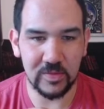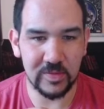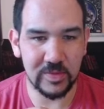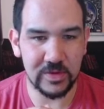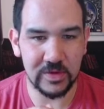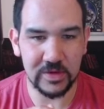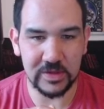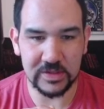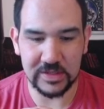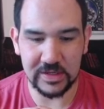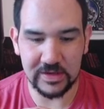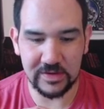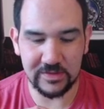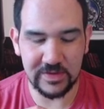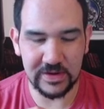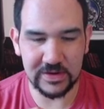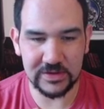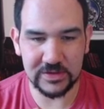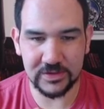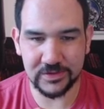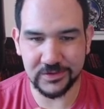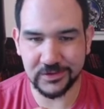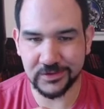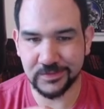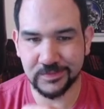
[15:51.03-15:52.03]
books and
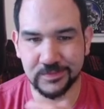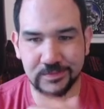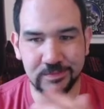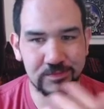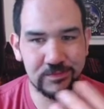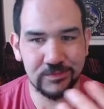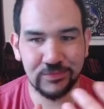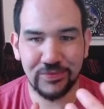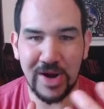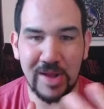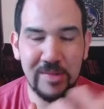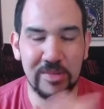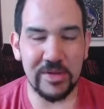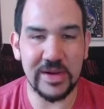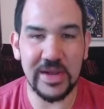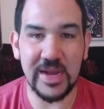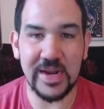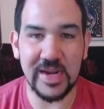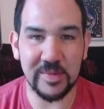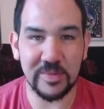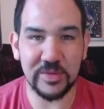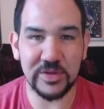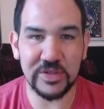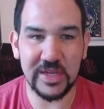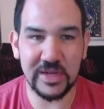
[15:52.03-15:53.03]
adventures probably
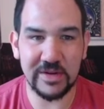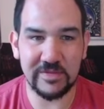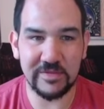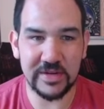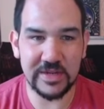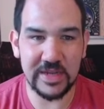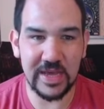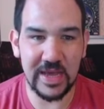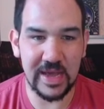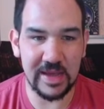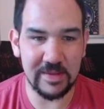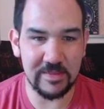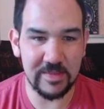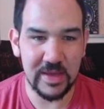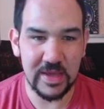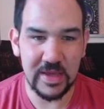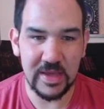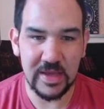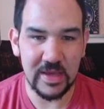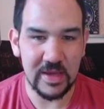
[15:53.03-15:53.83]
90% of the time,